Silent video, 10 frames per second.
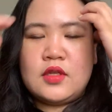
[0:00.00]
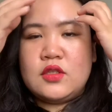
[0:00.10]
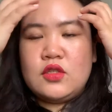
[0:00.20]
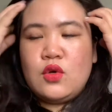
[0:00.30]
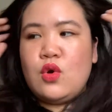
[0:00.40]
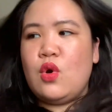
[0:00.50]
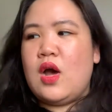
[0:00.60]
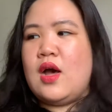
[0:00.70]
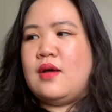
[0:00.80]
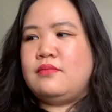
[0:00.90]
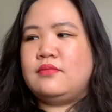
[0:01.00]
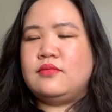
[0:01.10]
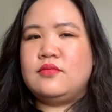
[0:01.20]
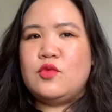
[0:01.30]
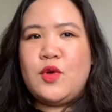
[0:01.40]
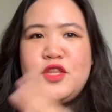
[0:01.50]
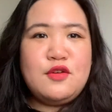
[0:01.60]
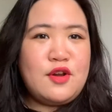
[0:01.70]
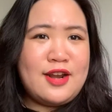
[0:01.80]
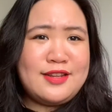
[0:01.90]
So when
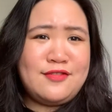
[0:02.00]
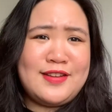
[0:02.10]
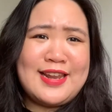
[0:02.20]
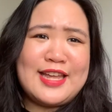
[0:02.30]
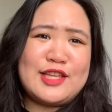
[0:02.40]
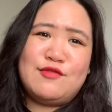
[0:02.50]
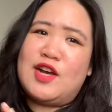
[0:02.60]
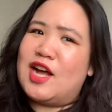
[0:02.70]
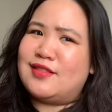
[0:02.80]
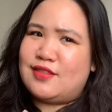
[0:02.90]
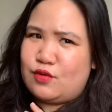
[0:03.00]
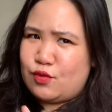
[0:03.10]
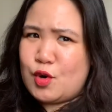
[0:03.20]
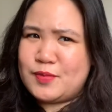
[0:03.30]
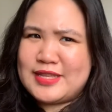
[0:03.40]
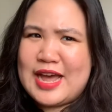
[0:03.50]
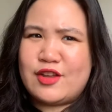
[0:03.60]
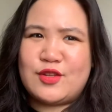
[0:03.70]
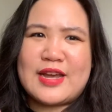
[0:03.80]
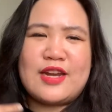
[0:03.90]
you already feel like you've got the ropes
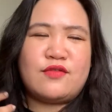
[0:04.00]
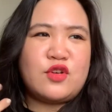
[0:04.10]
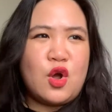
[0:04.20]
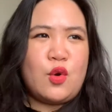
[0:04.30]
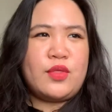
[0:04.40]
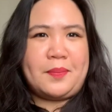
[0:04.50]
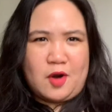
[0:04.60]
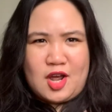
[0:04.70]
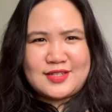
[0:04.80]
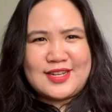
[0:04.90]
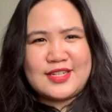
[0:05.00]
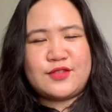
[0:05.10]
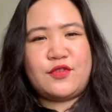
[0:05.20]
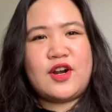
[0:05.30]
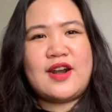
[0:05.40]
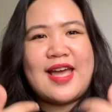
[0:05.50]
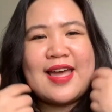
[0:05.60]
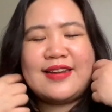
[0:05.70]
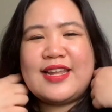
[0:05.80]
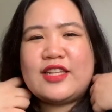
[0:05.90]
down, you kind of know the process for a
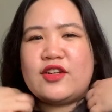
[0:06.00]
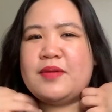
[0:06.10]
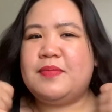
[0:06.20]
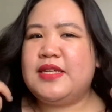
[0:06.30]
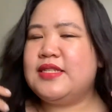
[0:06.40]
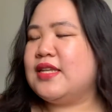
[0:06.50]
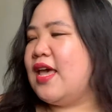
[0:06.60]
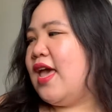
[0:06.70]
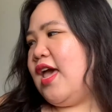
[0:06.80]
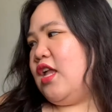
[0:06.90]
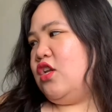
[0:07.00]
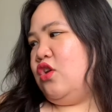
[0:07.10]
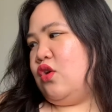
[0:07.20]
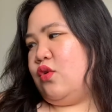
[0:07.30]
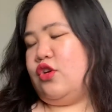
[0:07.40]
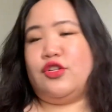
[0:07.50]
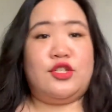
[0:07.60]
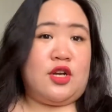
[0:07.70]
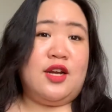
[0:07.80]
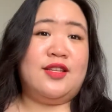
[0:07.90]
hand lettering piece, and you're
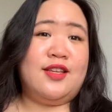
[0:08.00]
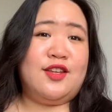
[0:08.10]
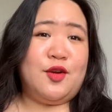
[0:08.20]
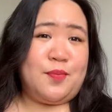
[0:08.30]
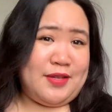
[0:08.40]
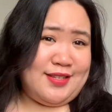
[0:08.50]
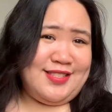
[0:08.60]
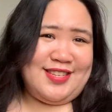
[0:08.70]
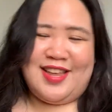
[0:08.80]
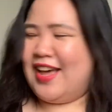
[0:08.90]
starting your piece.